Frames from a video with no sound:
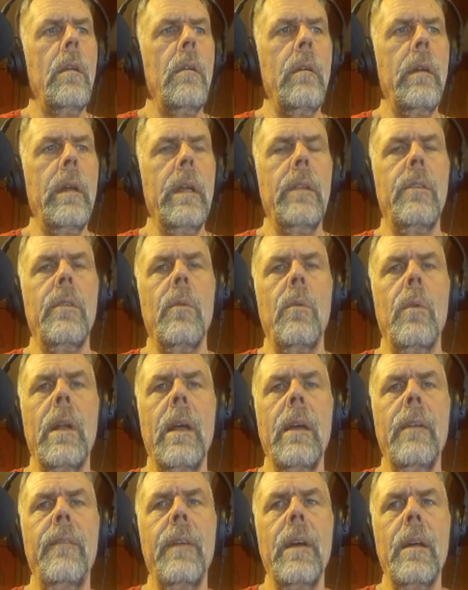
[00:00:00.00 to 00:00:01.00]
All right. So
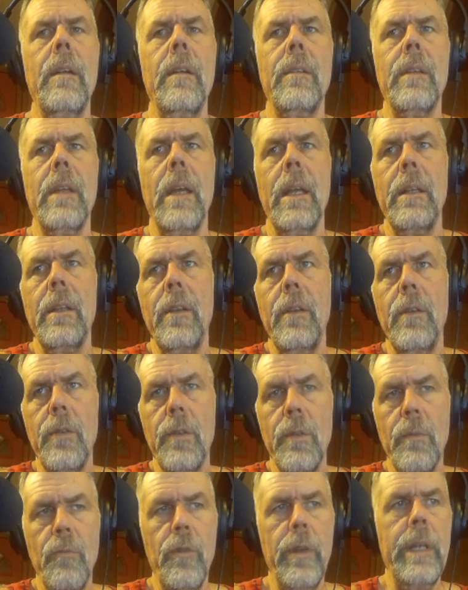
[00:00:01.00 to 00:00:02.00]
what I found is I had to do
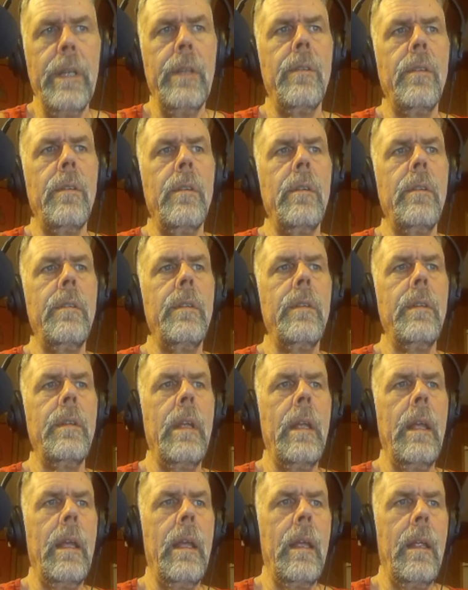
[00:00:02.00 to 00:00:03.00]
some research
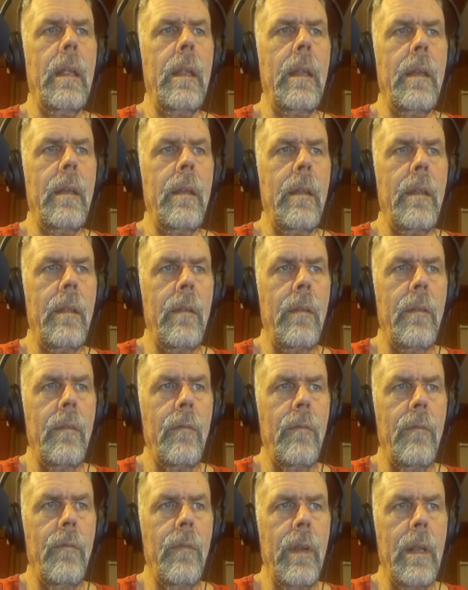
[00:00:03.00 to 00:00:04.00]
and
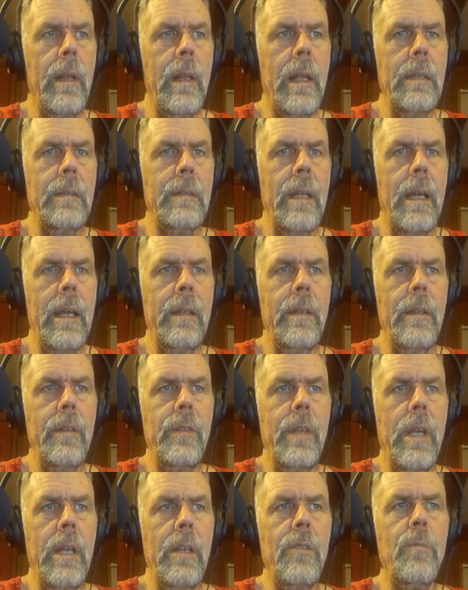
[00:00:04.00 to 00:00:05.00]
realized I had to
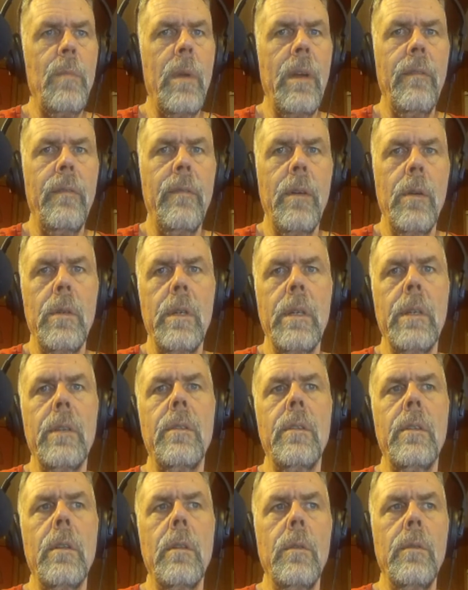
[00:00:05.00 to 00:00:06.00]
change my
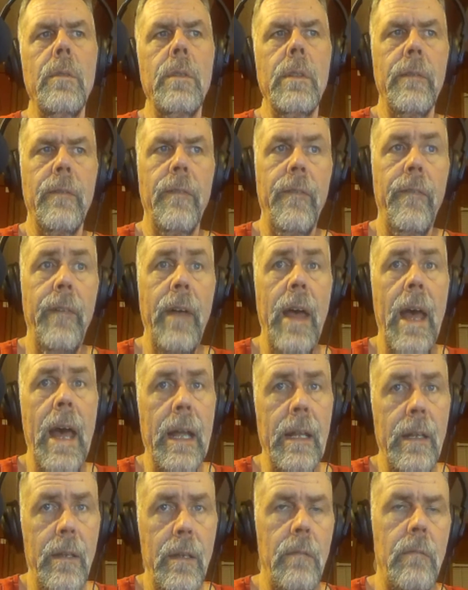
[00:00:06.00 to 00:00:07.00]
focus to losing
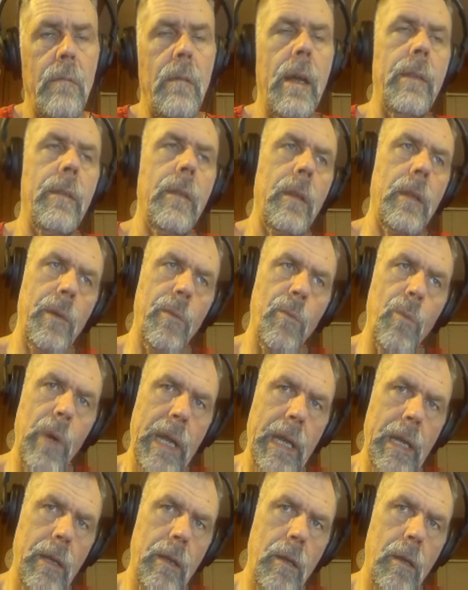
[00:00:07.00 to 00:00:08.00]
fat rather than
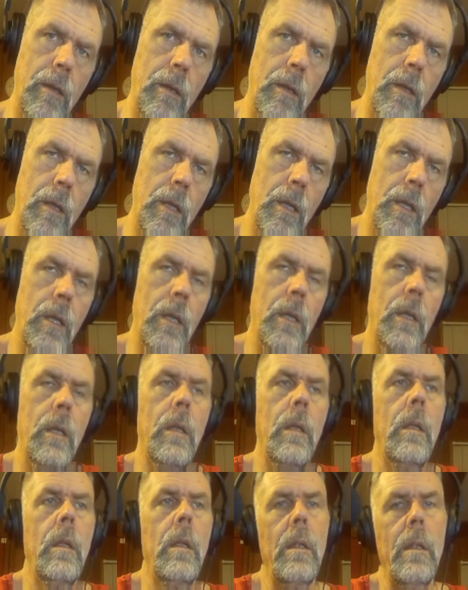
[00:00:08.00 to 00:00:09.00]
weight.
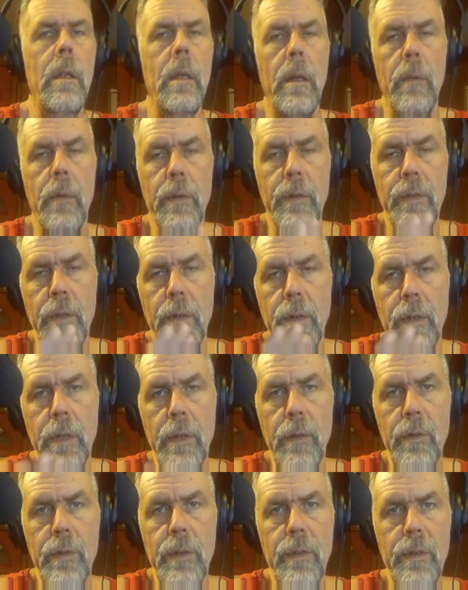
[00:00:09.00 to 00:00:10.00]
Now we're still
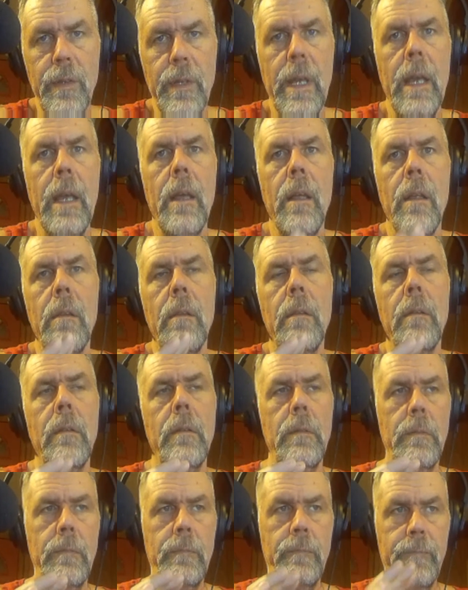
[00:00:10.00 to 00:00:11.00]
going to use the scale,
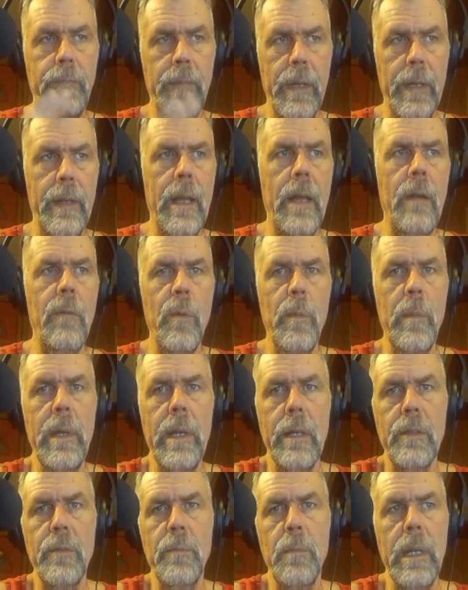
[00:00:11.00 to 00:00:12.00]
and that will
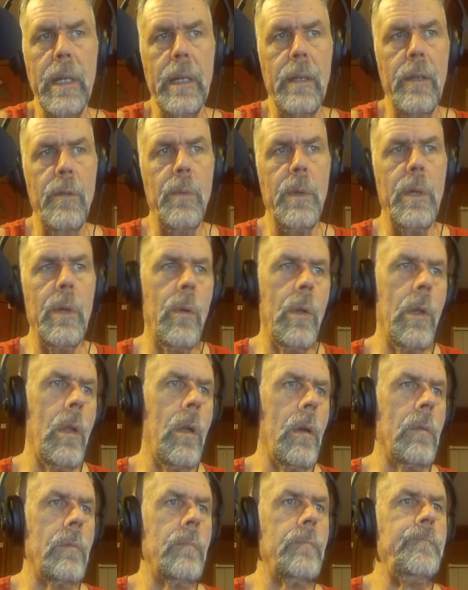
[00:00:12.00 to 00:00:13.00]
be explained as we go
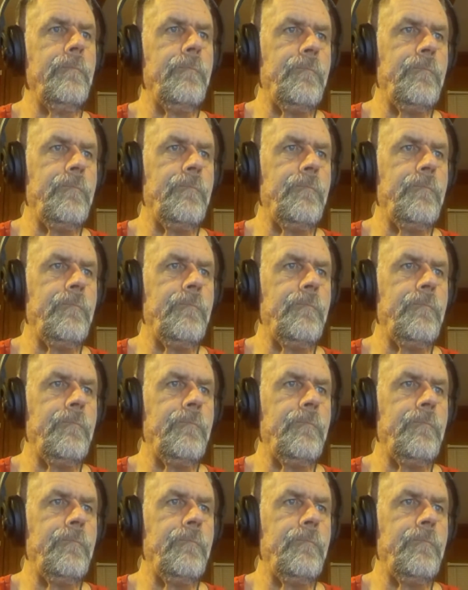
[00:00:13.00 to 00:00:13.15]
along.